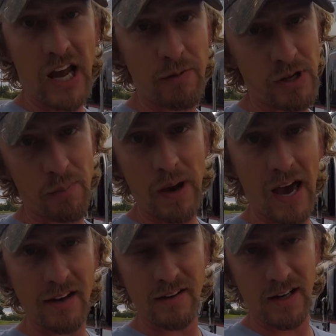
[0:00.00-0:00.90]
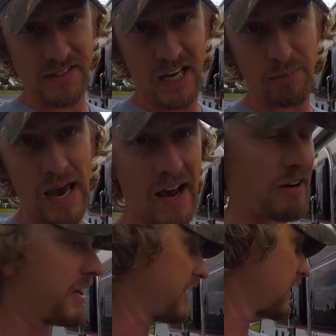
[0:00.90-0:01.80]
gave me a dead
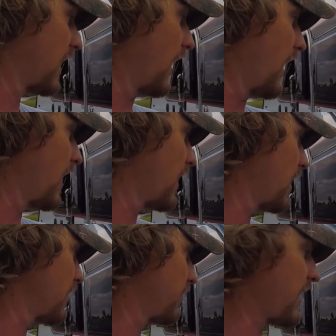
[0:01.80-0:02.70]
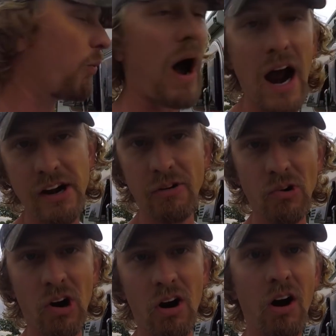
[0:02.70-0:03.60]
battery. They wired it
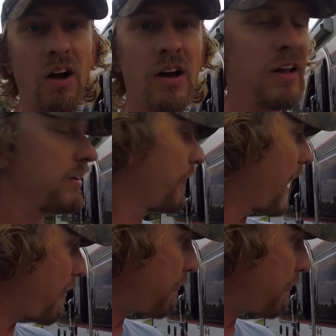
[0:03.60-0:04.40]
wrong. Then that